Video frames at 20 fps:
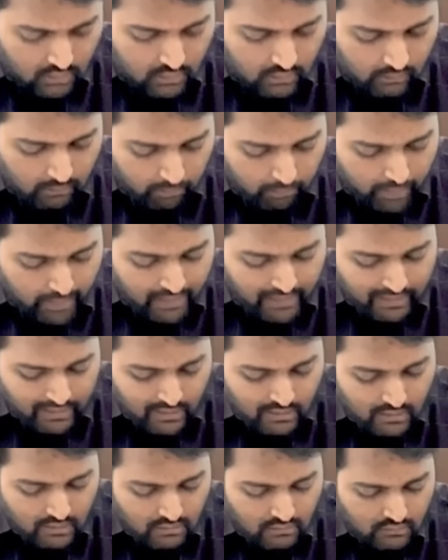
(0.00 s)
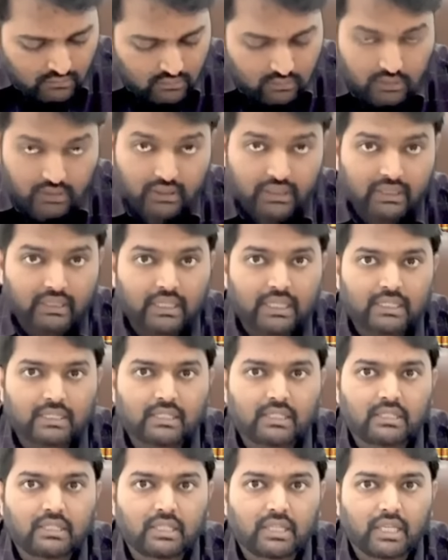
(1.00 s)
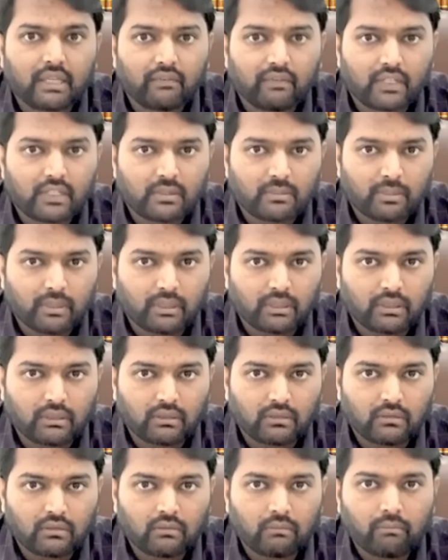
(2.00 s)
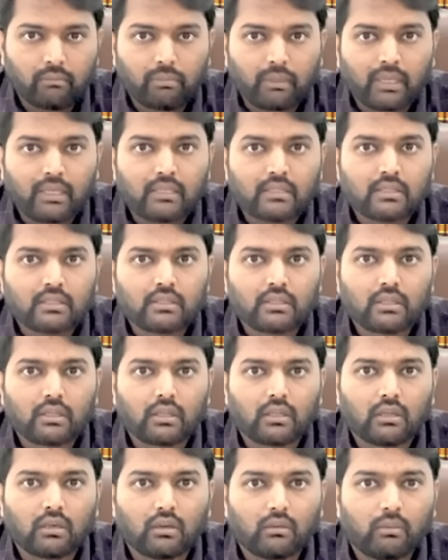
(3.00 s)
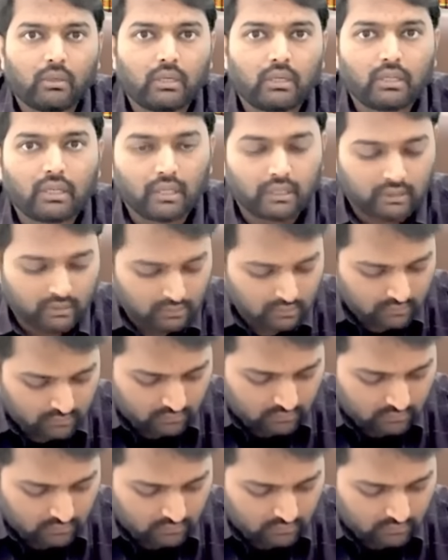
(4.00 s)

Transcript: minus 30 lakhs is the investment plus government grant.